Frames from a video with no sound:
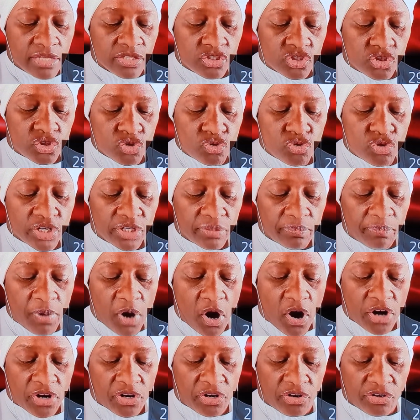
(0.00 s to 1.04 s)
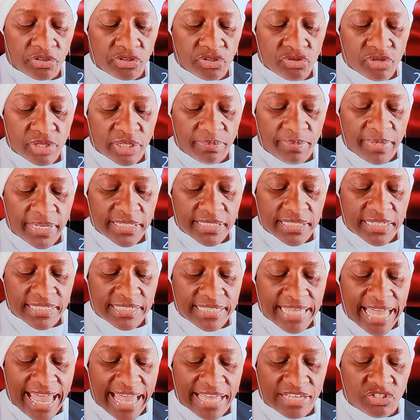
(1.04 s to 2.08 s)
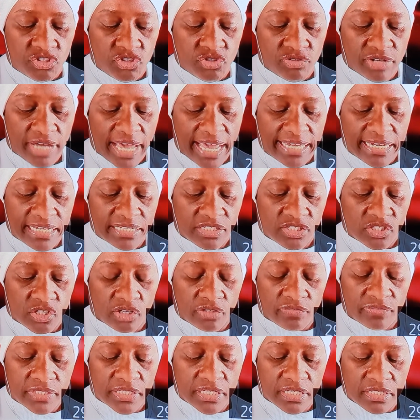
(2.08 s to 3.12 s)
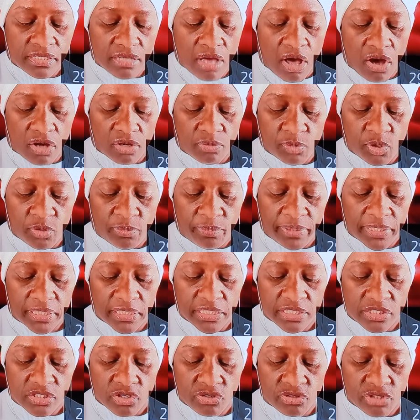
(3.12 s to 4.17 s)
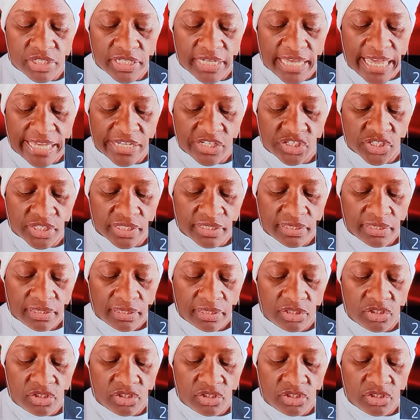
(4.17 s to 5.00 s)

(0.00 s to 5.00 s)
Stuart Parker, doing business as United Services Automobile Association,